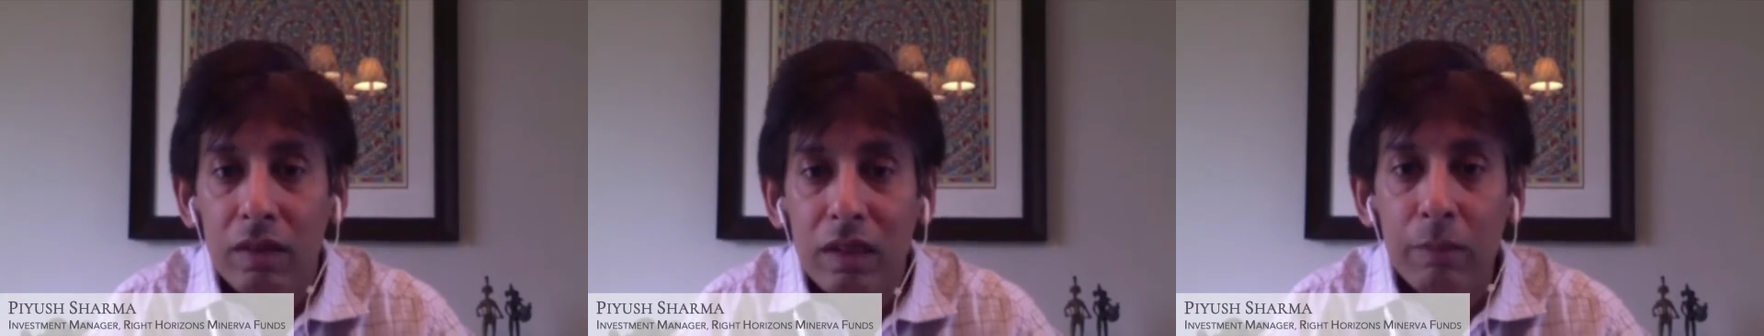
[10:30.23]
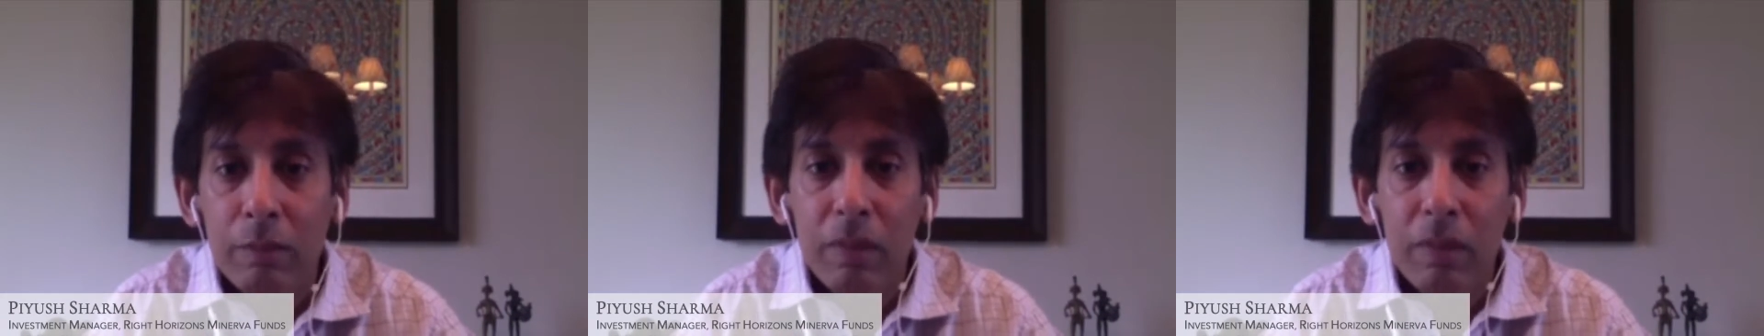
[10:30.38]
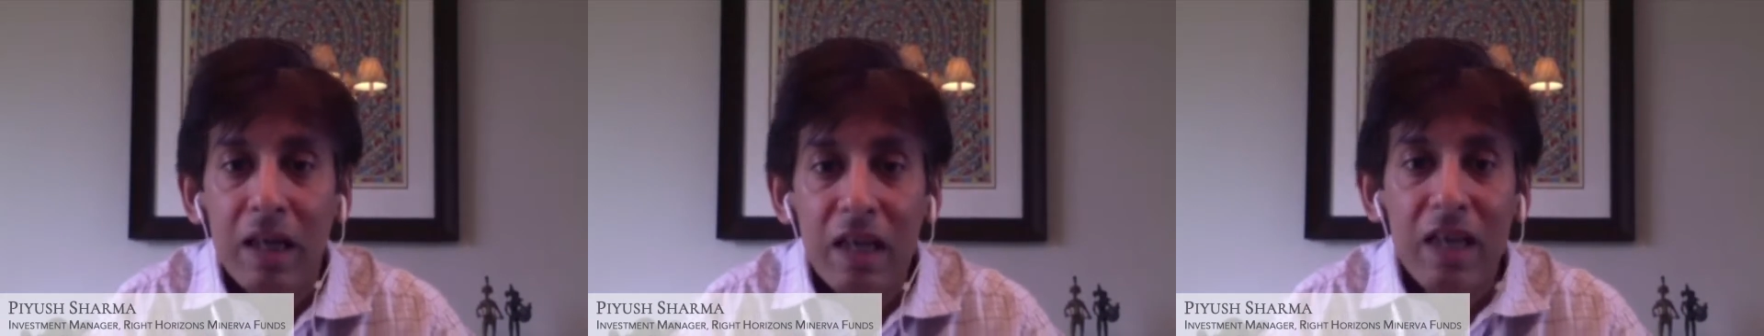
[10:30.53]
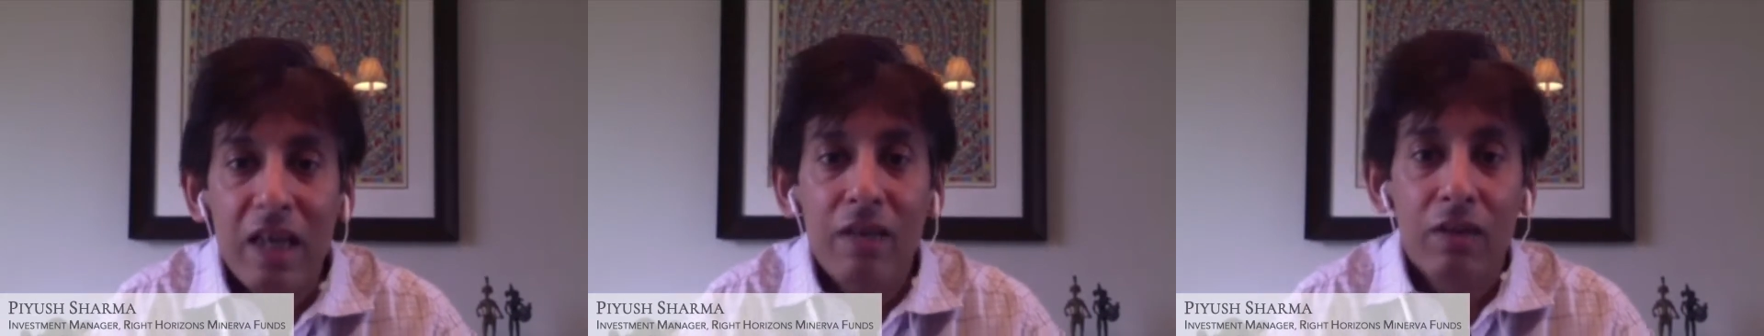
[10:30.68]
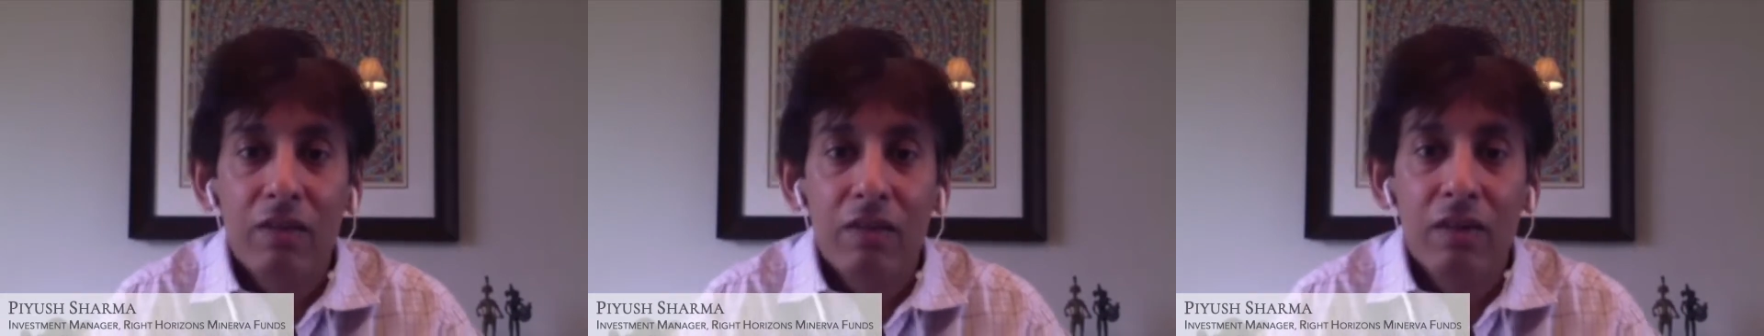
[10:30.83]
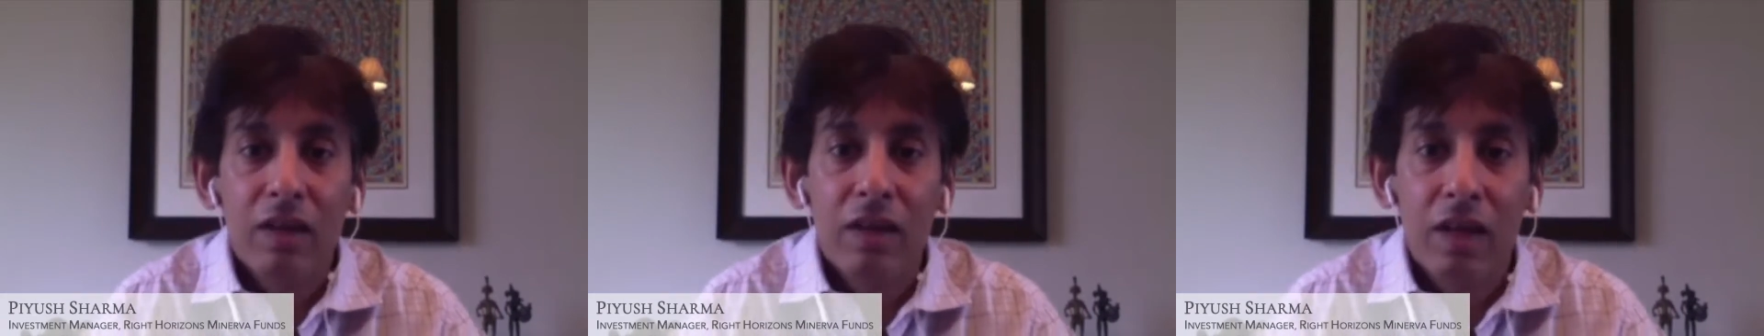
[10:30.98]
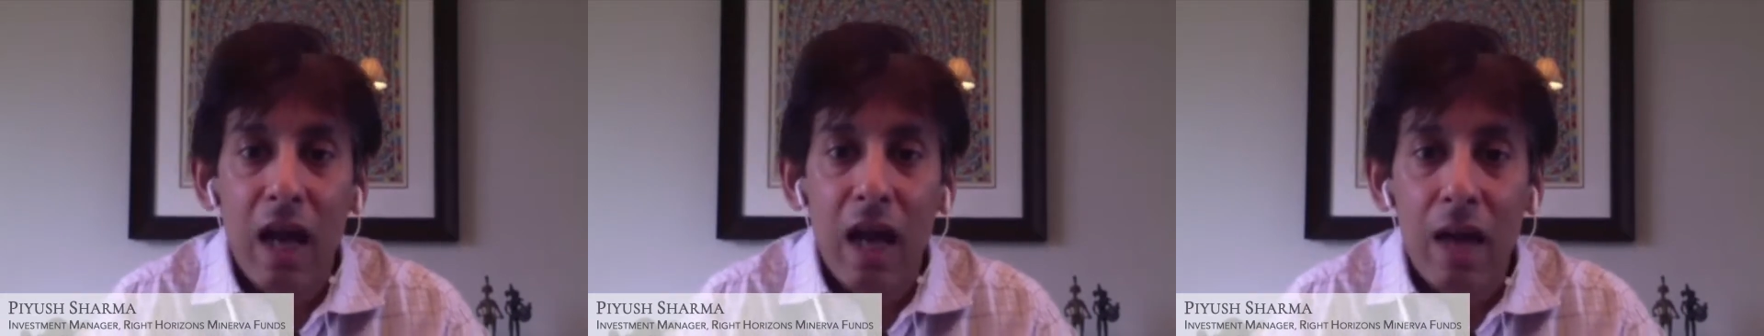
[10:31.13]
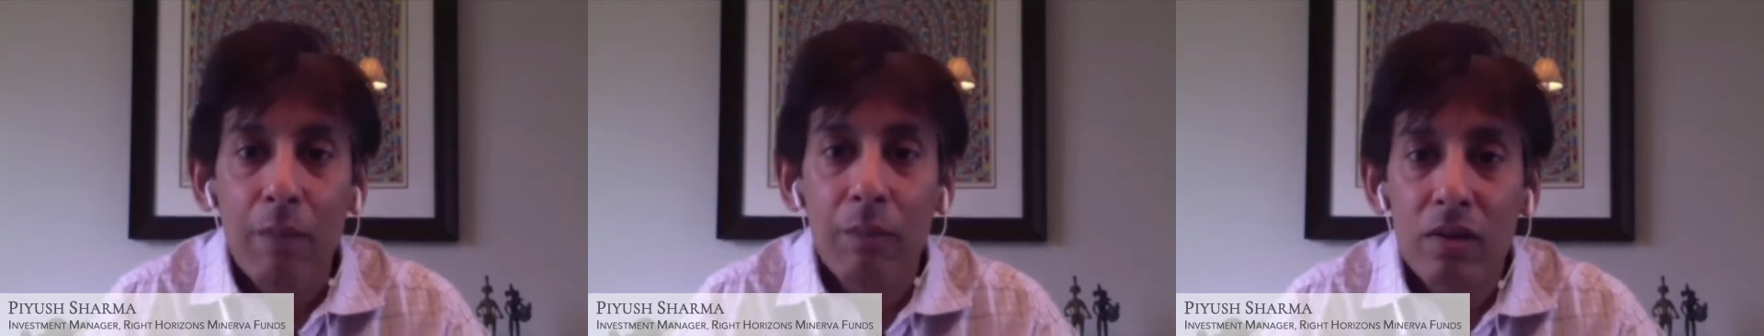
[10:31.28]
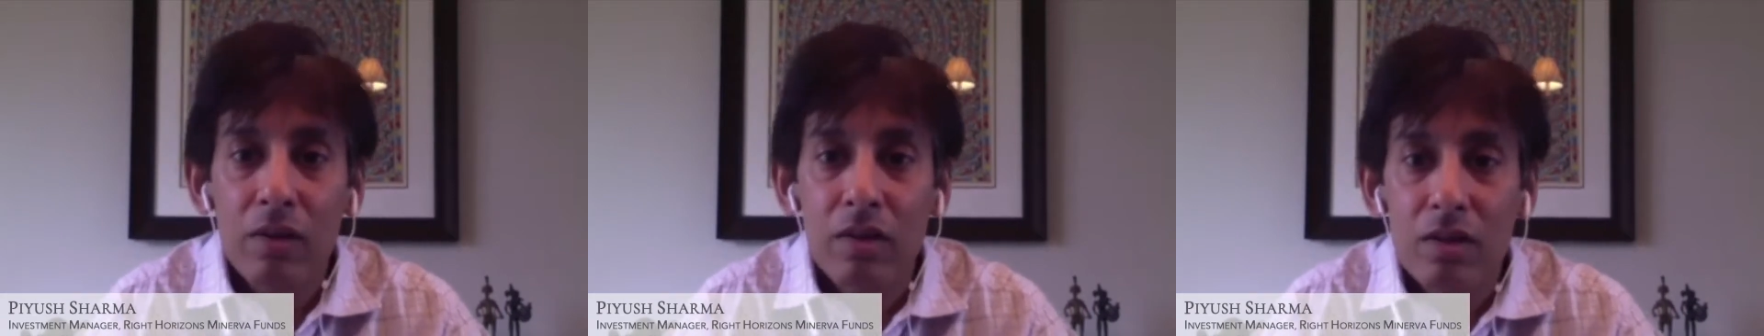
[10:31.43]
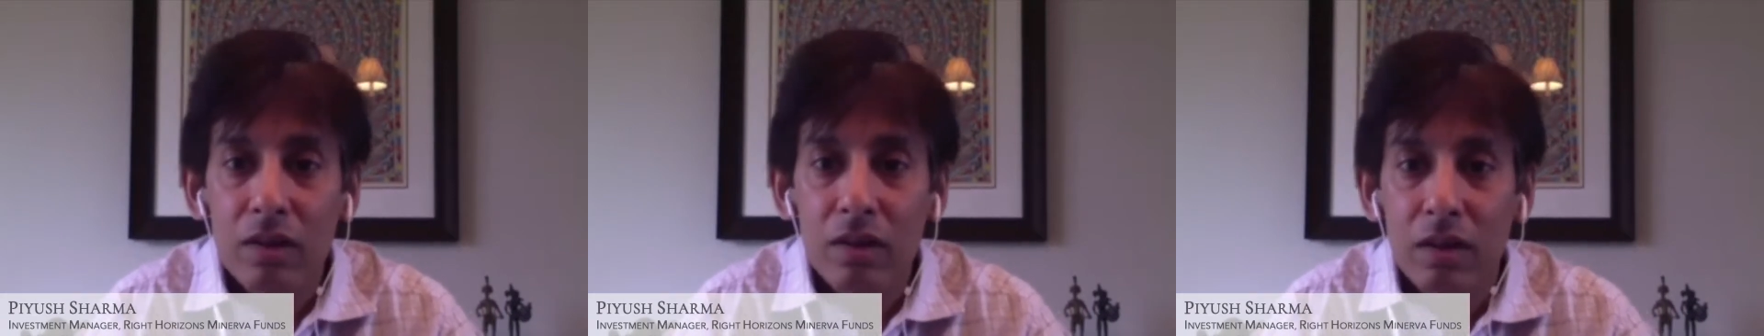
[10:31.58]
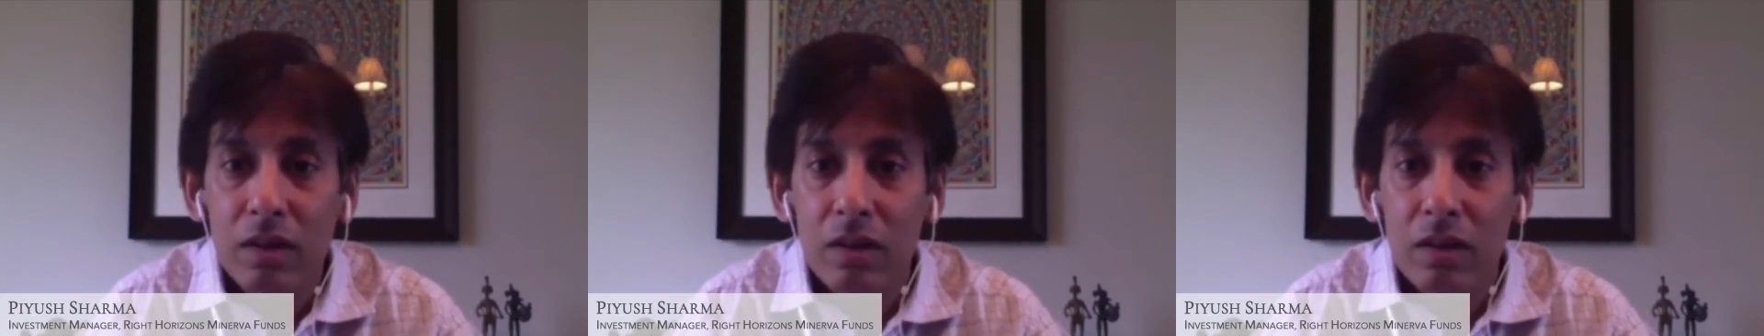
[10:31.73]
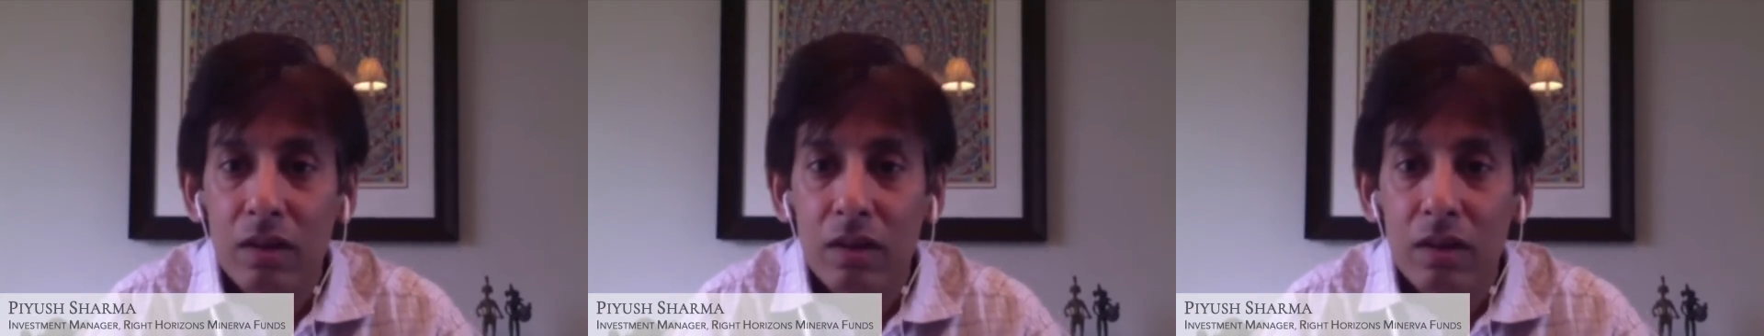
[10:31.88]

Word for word: typically when that happens,